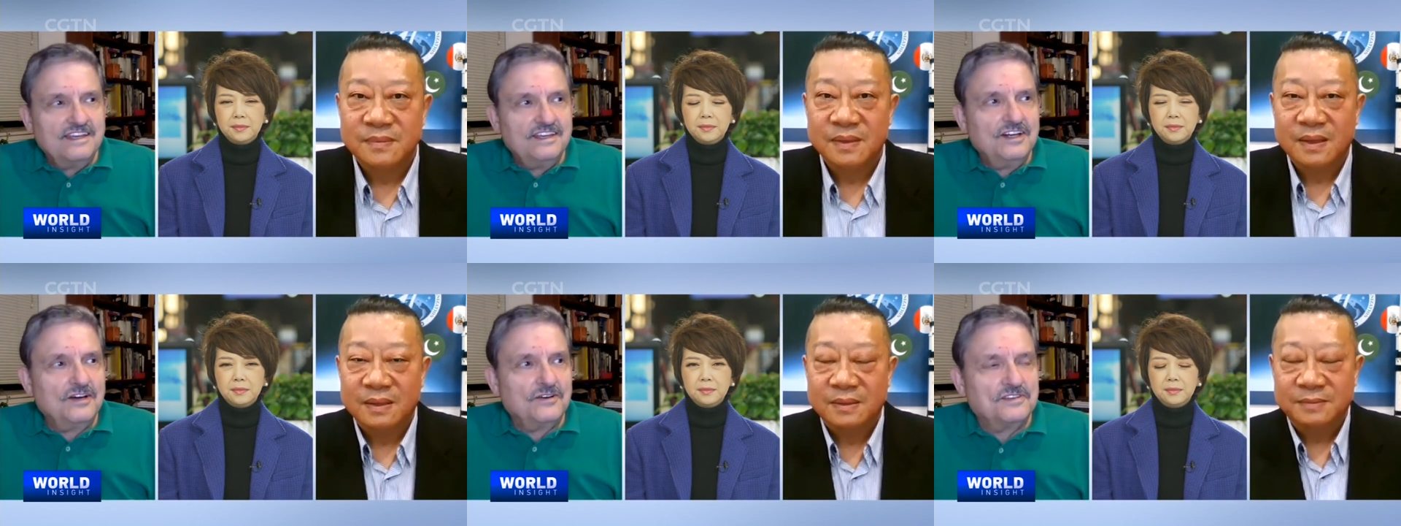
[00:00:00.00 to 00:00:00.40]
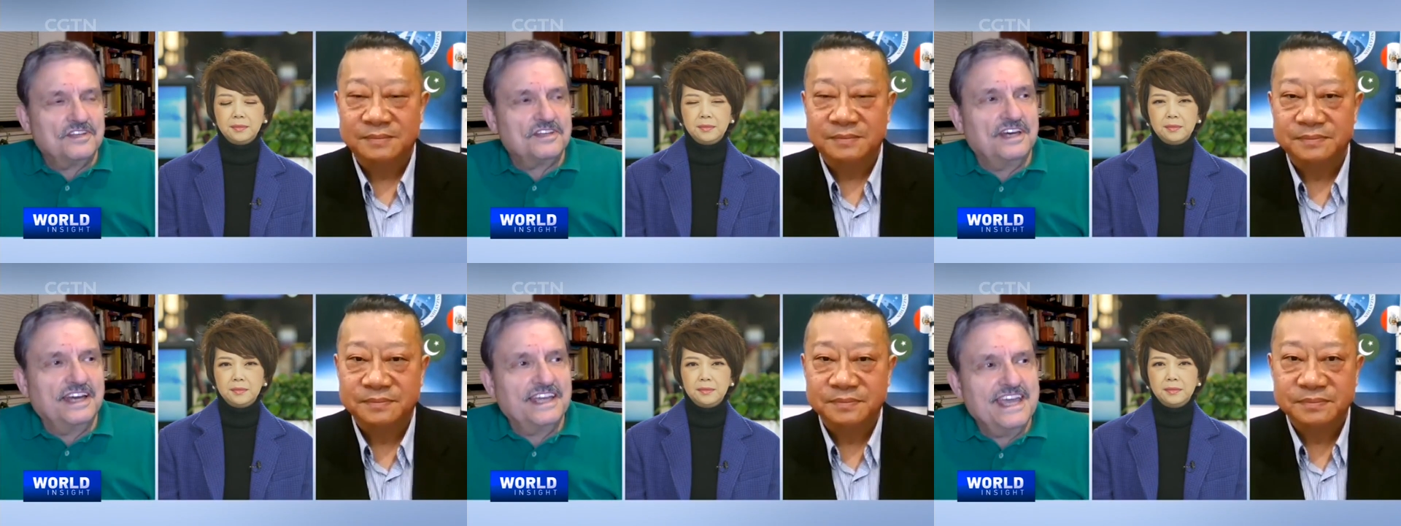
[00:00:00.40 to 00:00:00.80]
Speaker 1: You know,
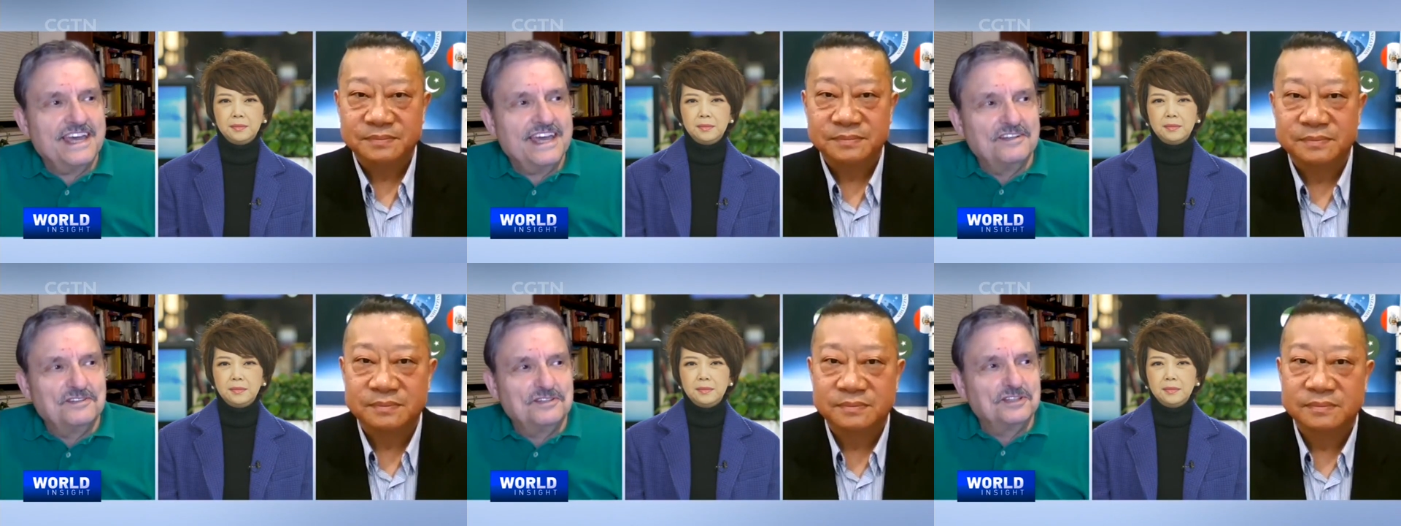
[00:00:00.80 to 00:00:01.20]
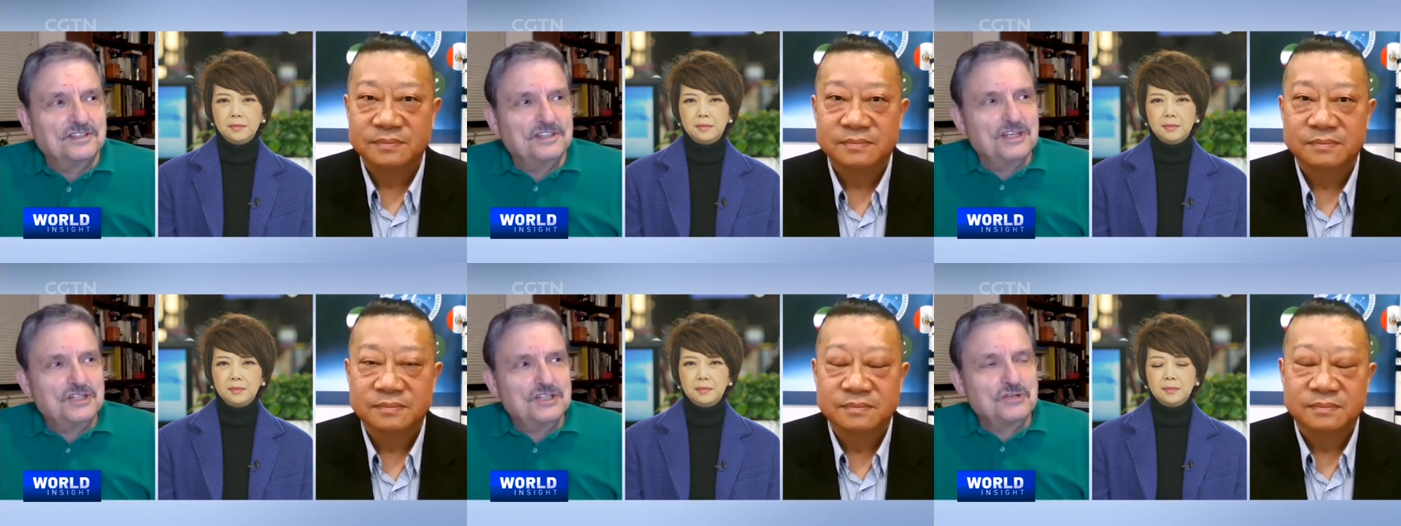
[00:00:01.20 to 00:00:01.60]
again, to
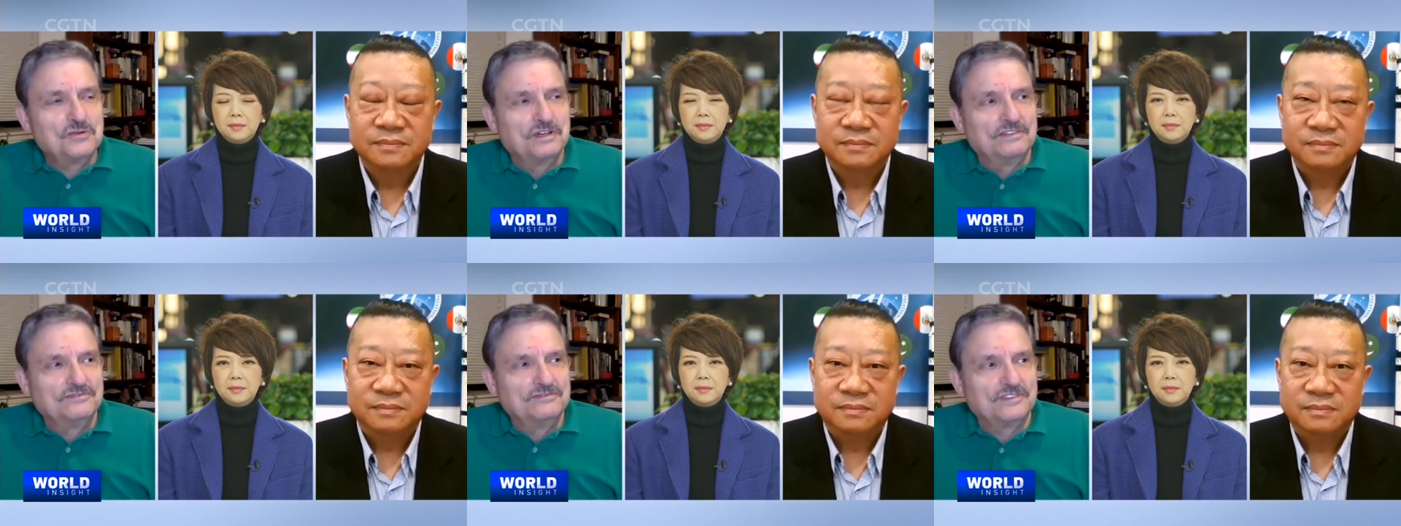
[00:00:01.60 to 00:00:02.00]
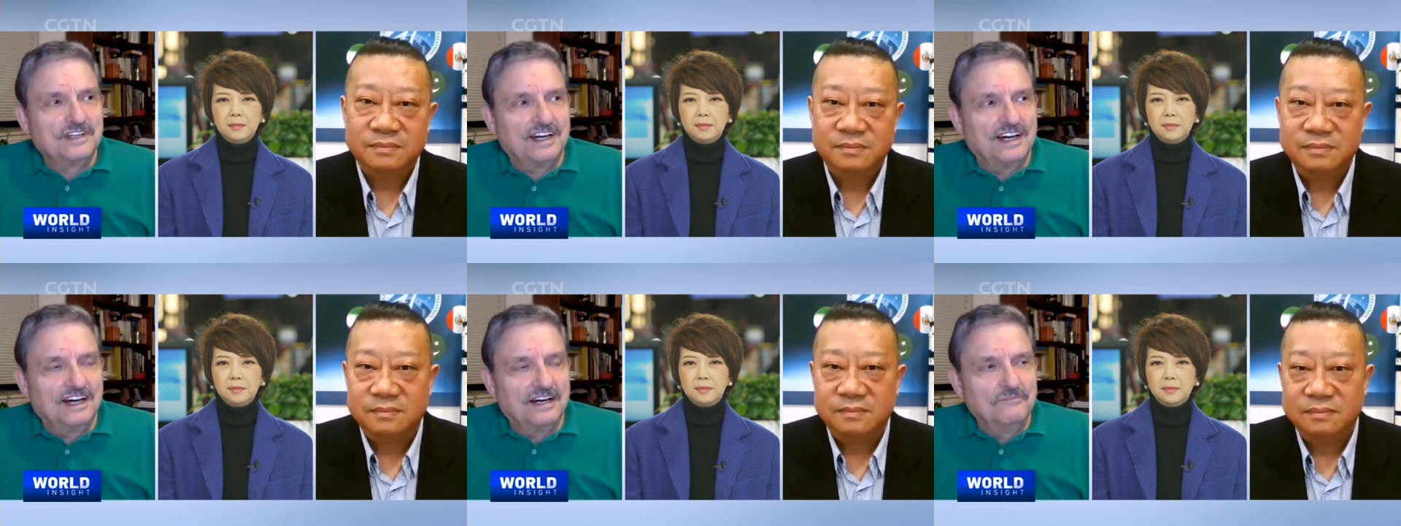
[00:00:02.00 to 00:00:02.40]
the issue of
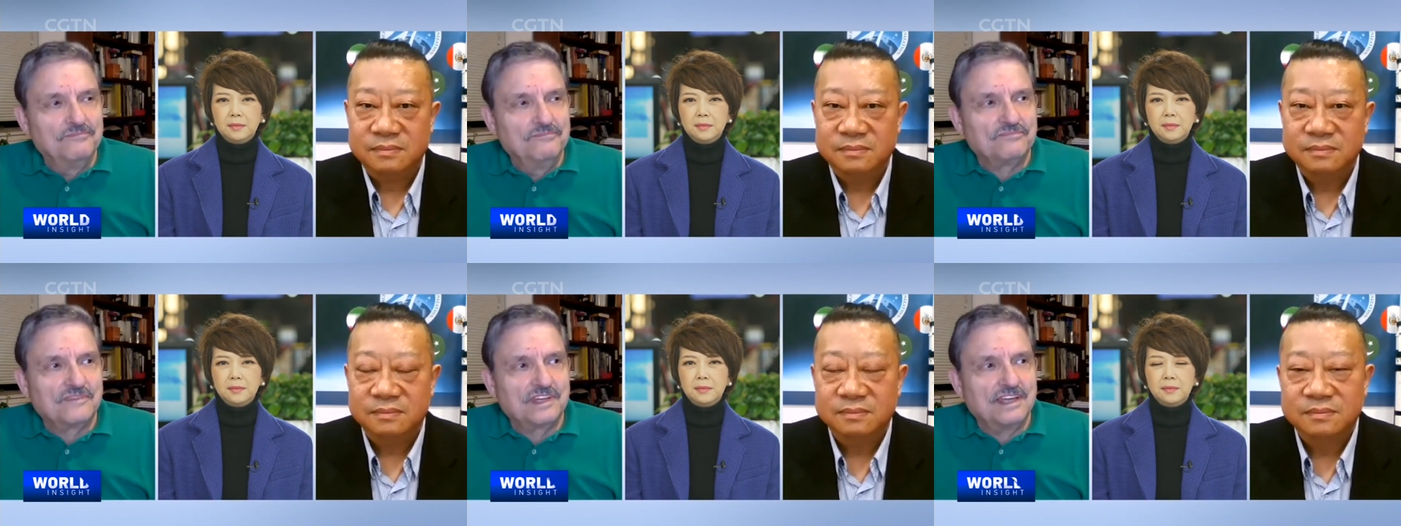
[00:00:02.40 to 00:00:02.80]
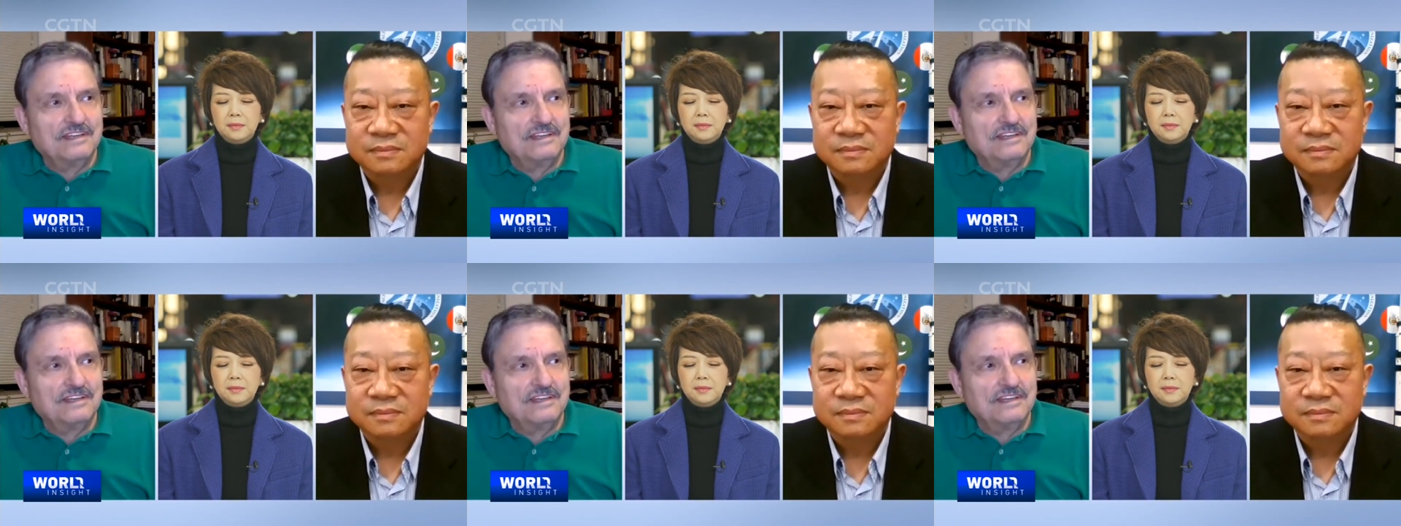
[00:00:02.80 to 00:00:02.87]
um,